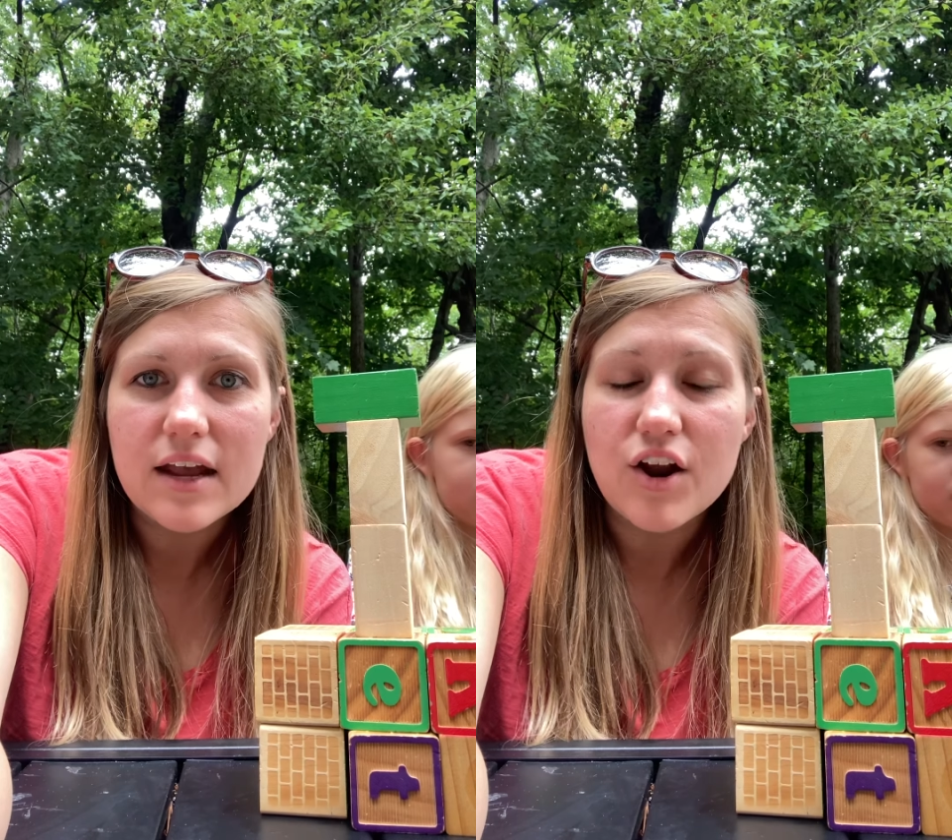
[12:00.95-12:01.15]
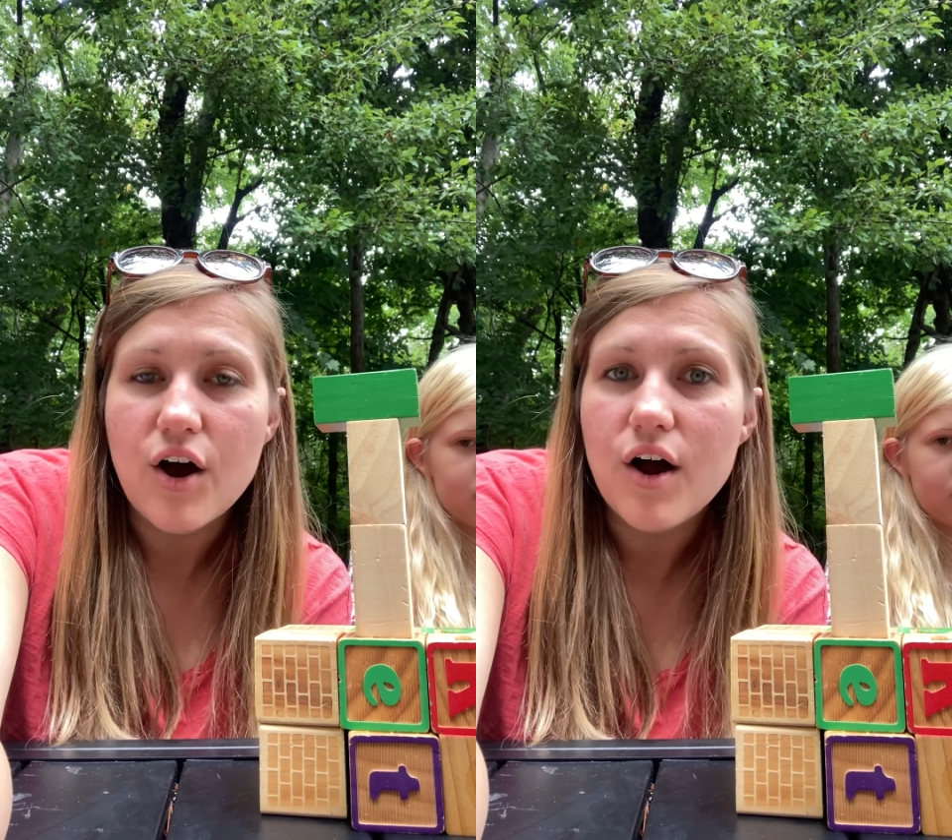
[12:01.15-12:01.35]

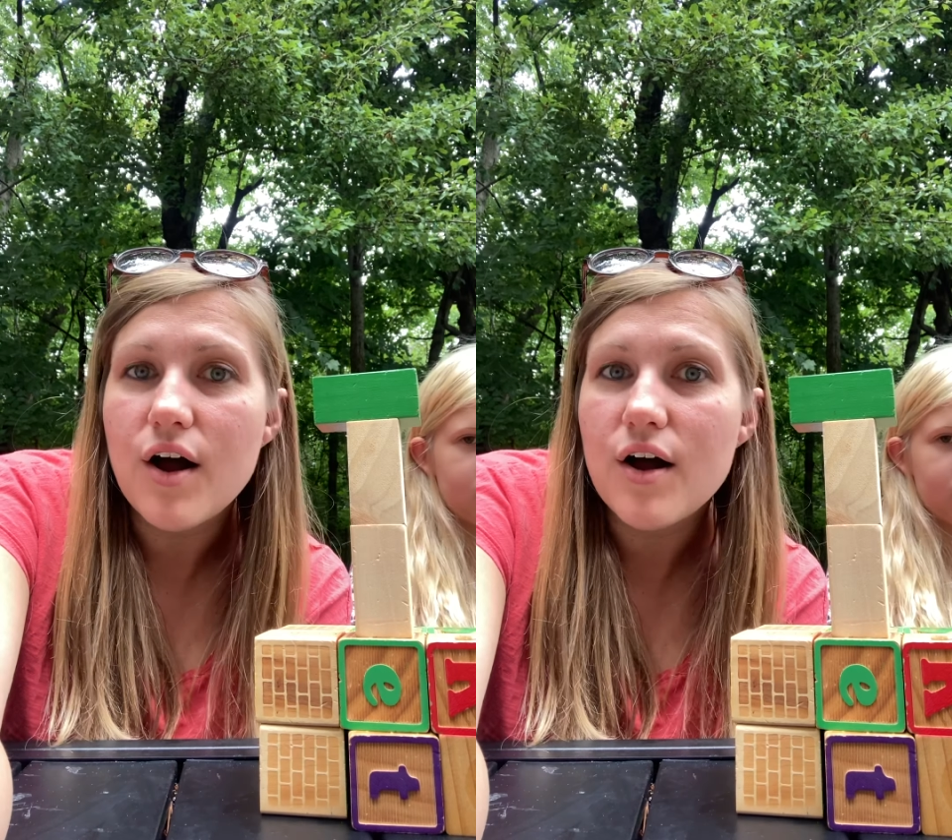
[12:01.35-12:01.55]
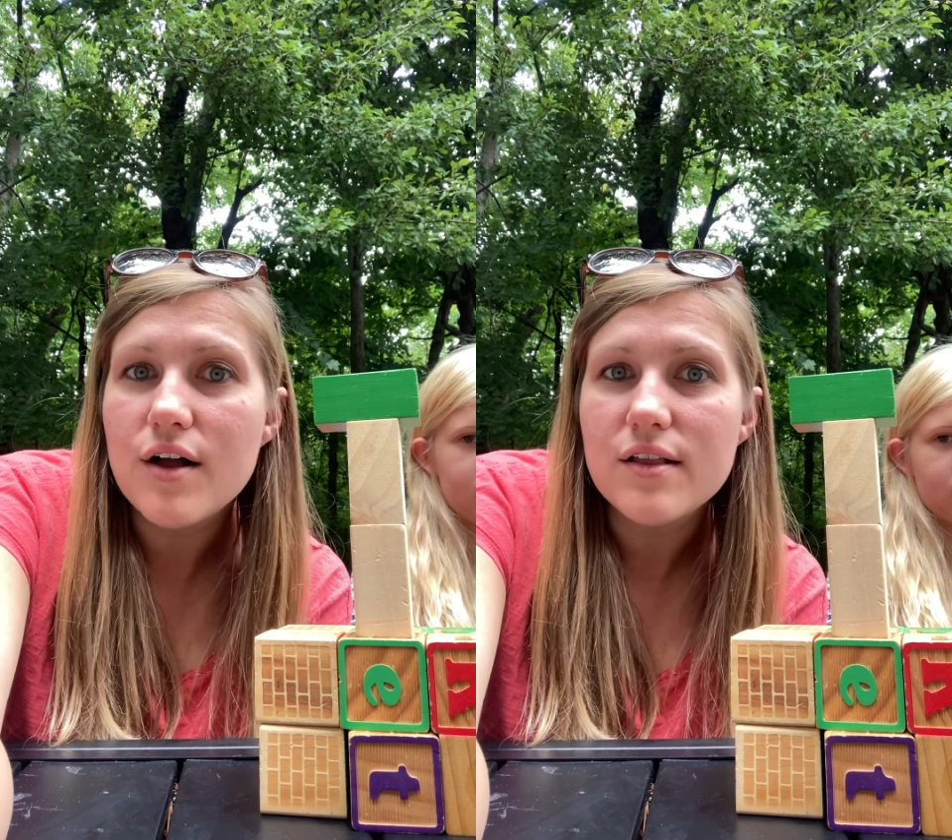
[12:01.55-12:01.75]
and
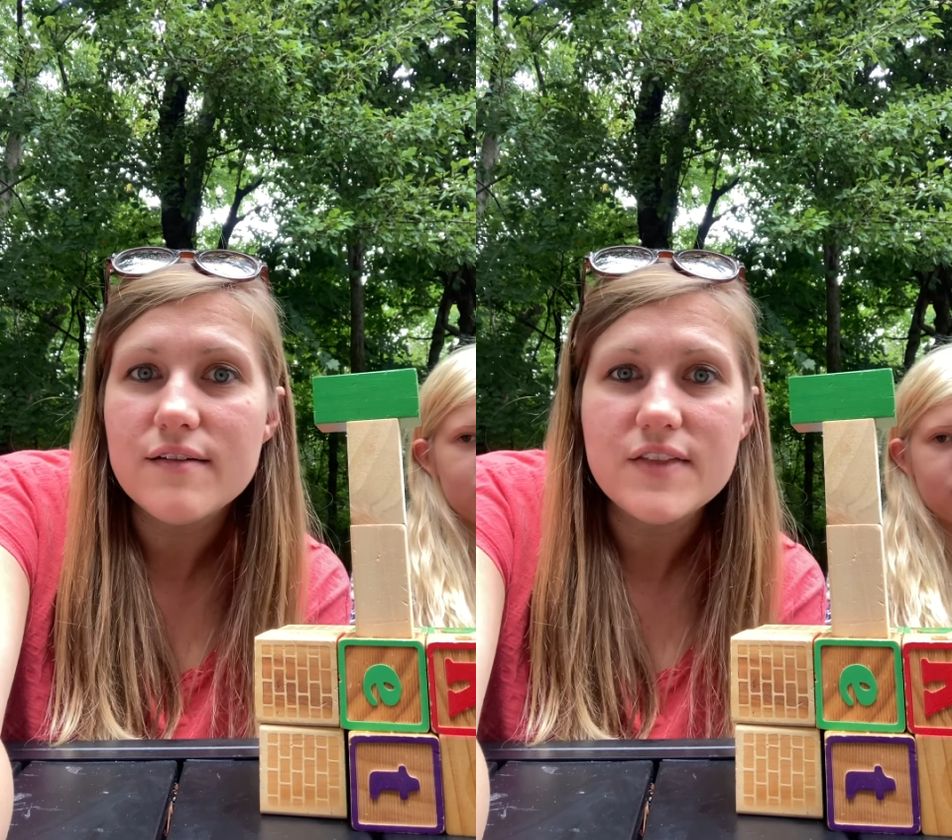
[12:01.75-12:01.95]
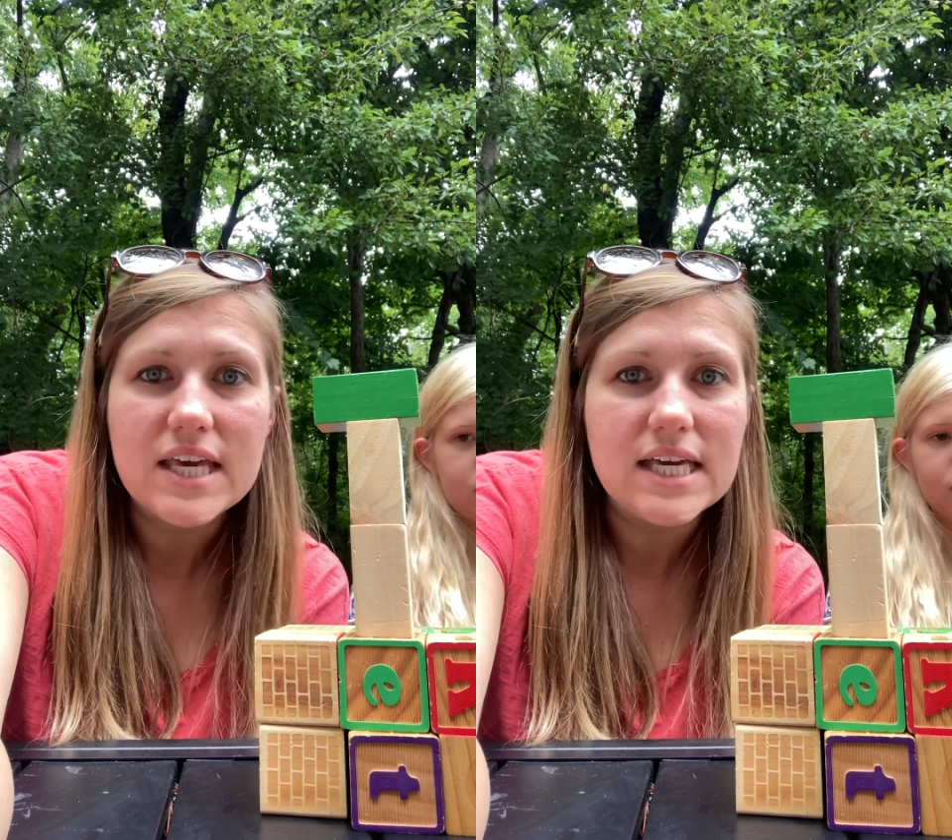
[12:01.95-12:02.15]
all
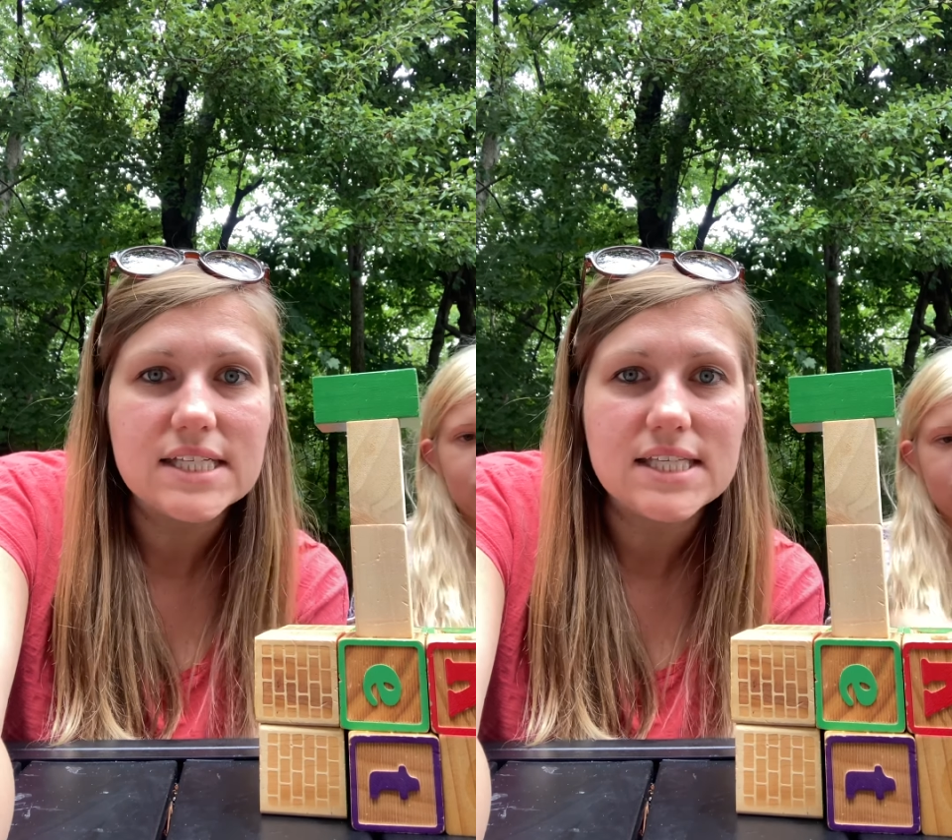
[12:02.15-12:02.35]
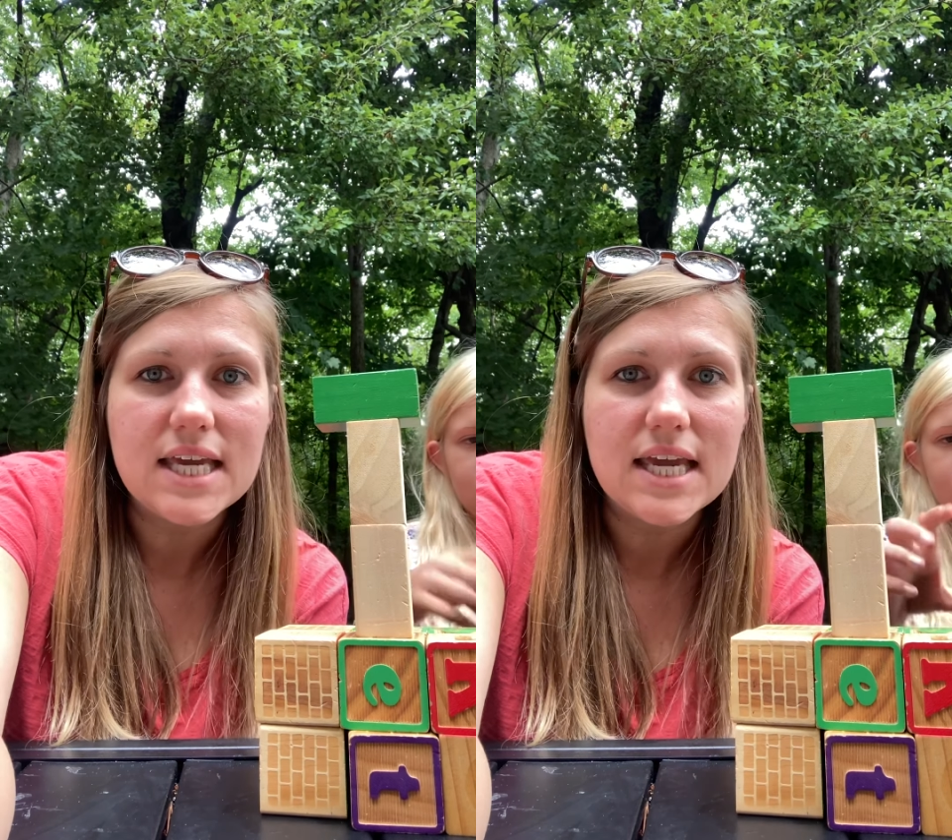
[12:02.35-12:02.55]
of the
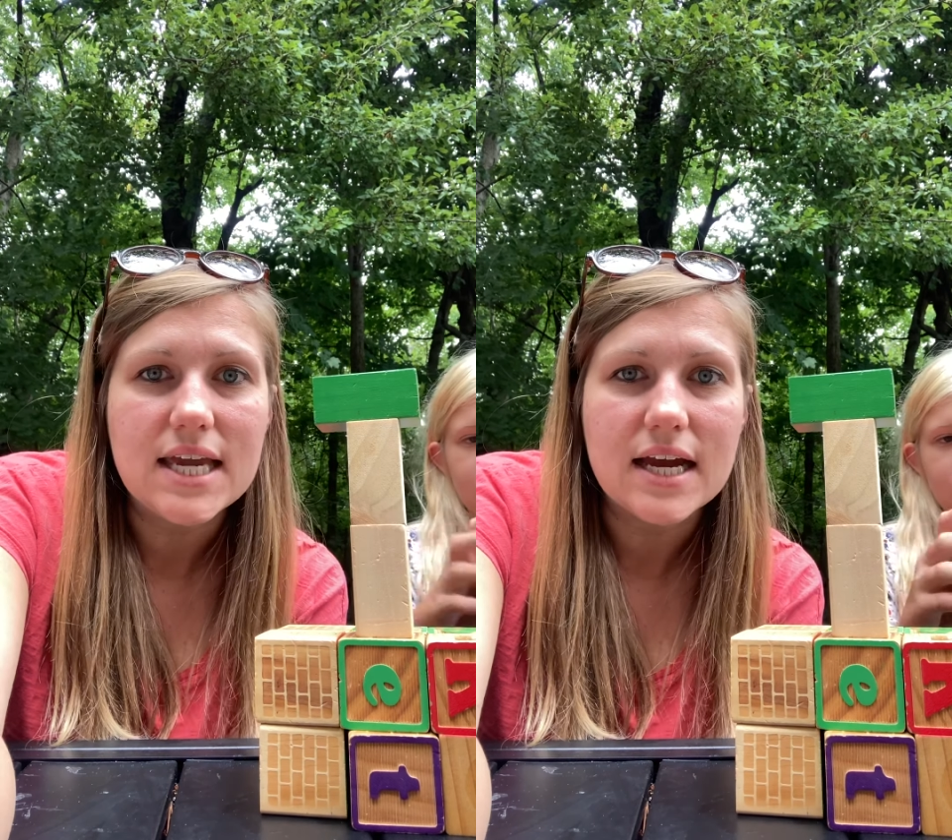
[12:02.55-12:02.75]
EC